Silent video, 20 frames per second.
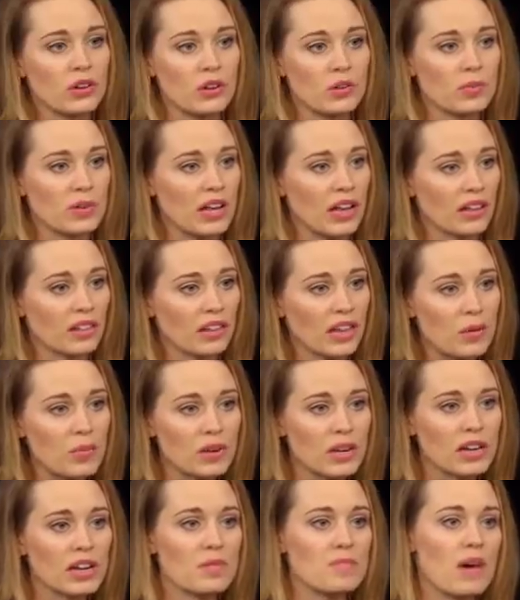would be a
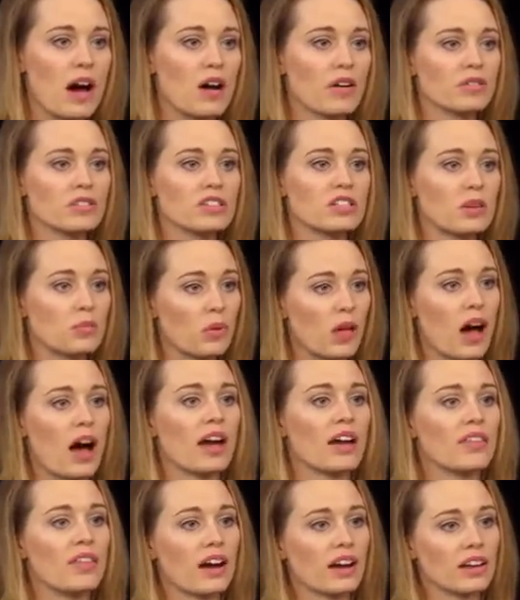limited amount supply,
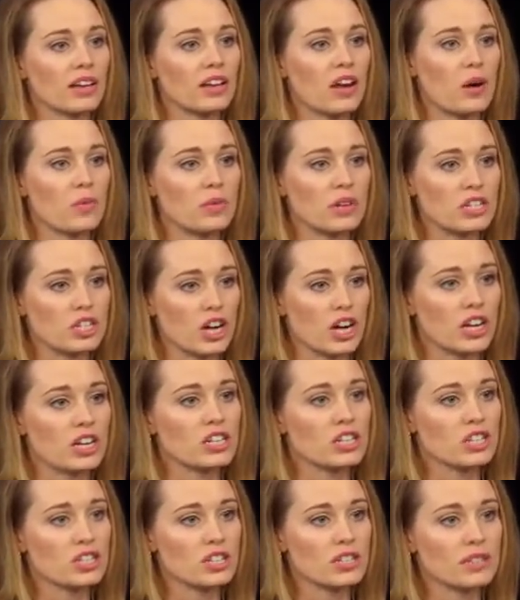and that cannot be
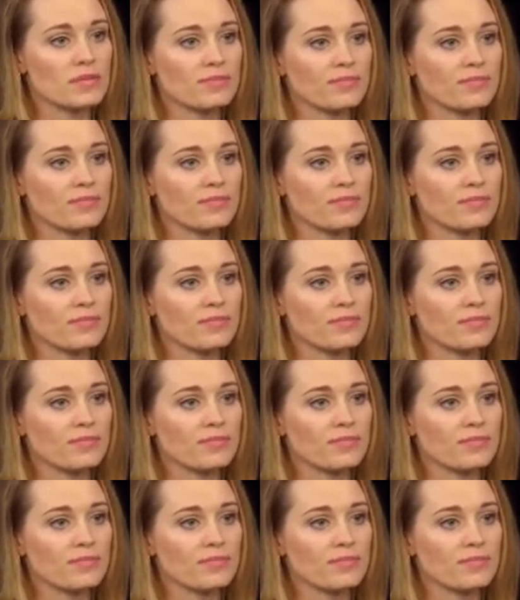changed.